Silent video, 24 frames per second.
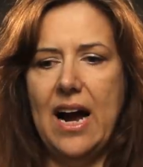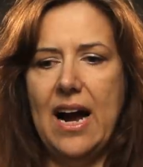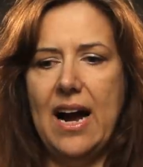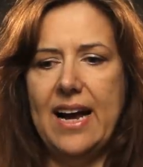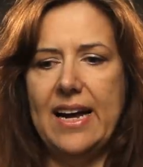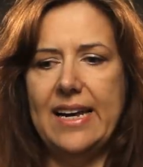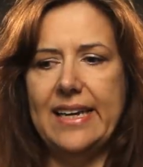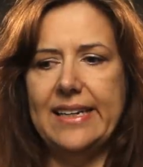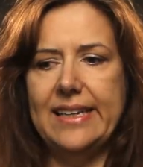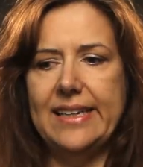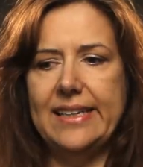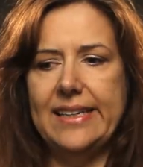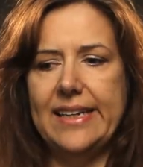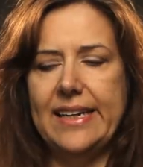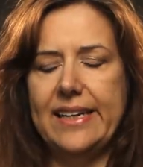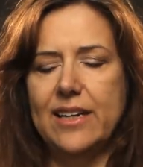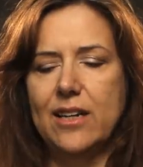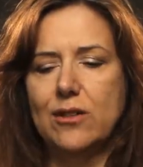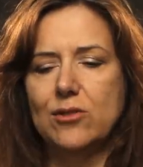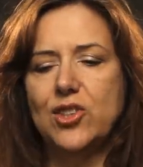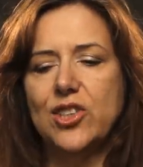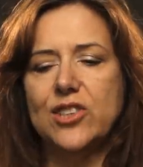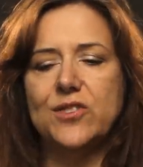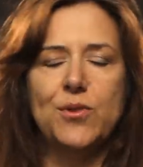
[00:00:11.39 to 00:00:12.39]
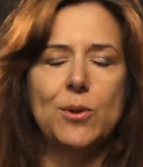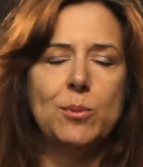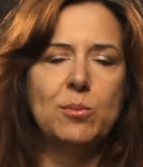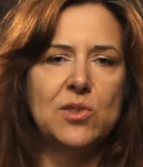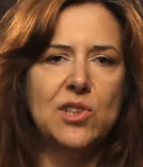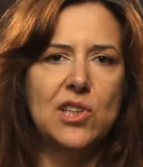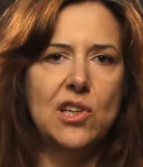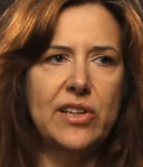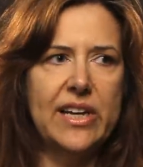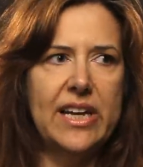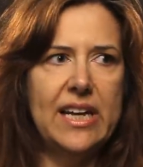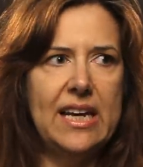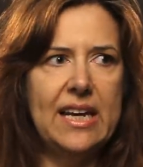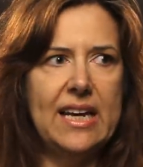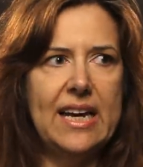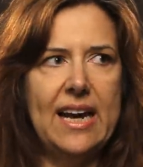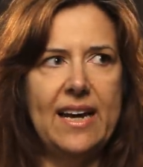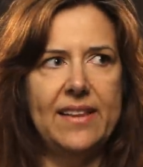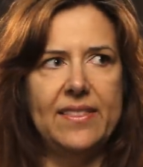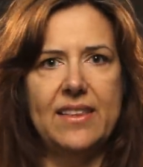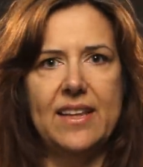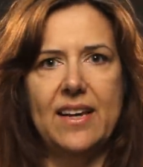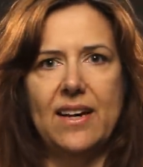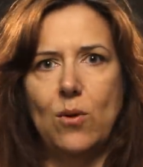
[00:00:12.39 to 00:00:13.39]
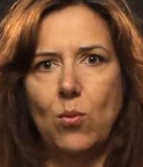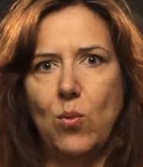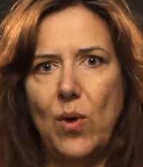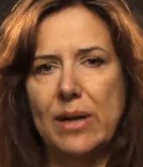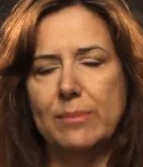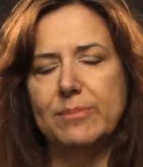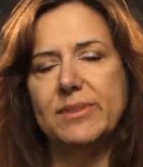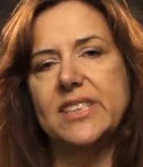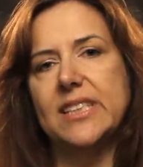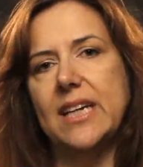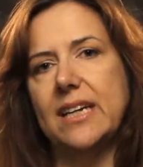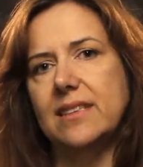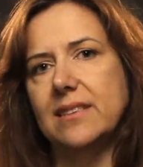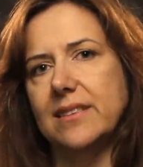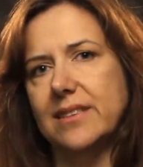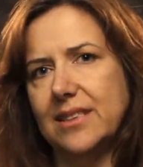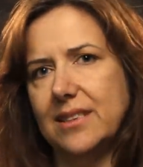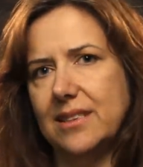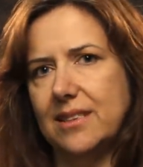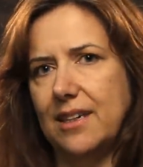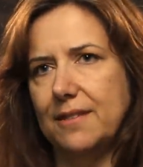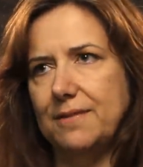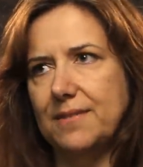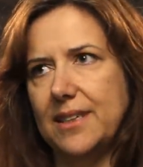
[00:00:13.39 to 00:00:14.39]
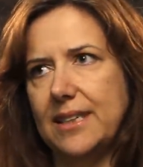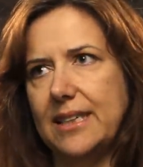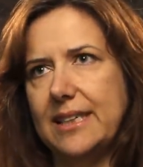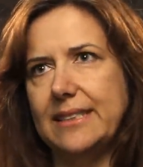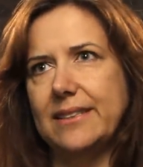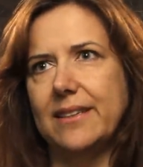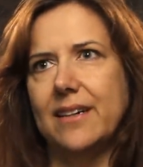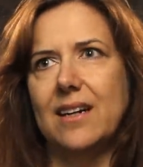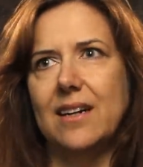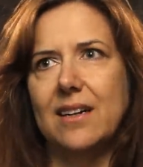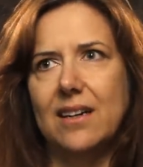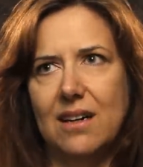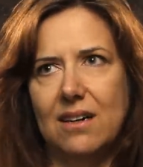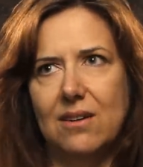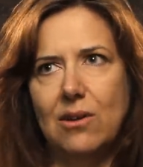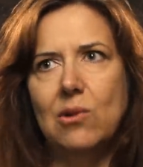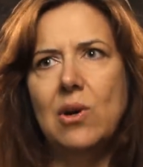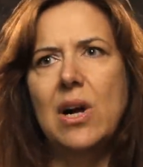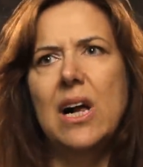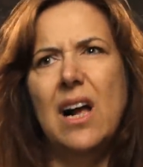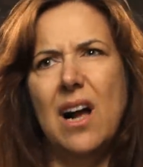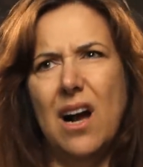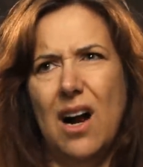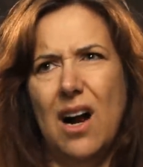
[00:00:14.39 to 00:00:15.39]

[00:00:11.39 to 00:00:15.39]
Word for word: I, you know, just from looking at the website and stuff, I thought, oh,